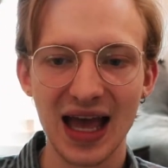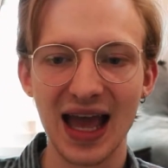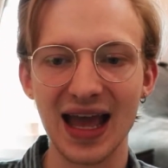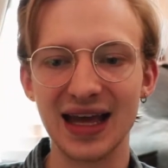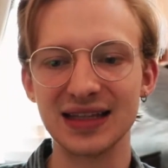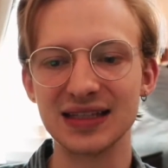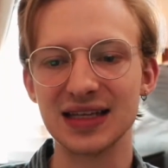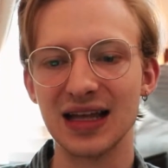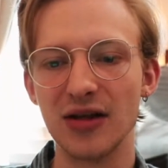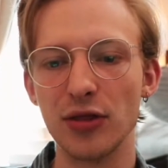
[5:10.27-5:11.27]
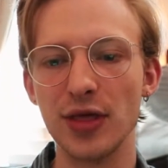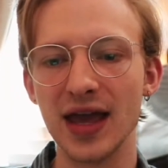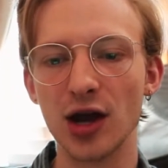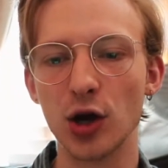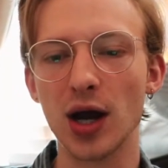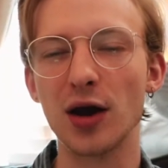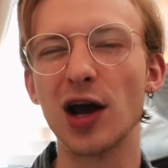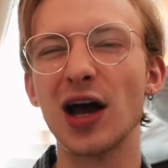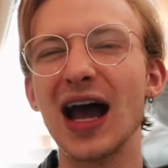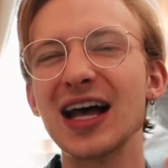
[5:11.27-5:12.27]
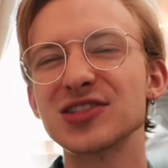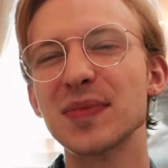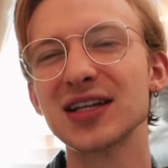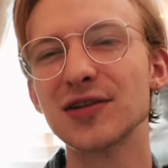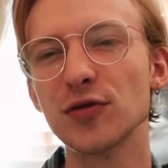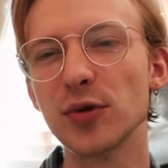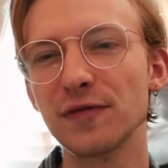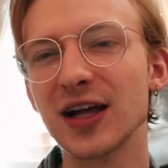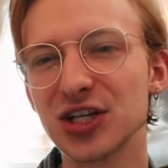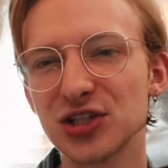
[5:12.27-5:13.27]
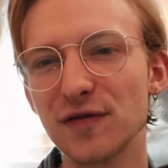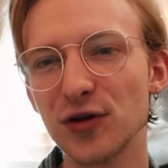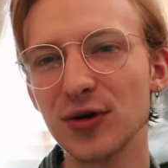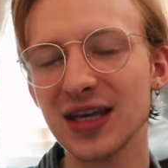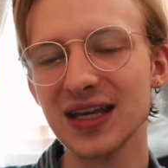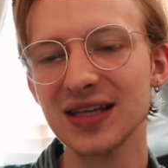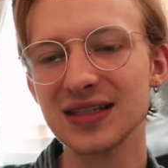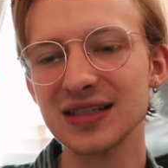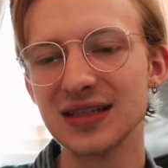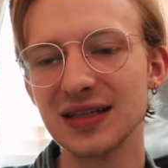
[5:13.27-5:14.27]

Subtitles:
and they are an aspect of a reflection of who he is,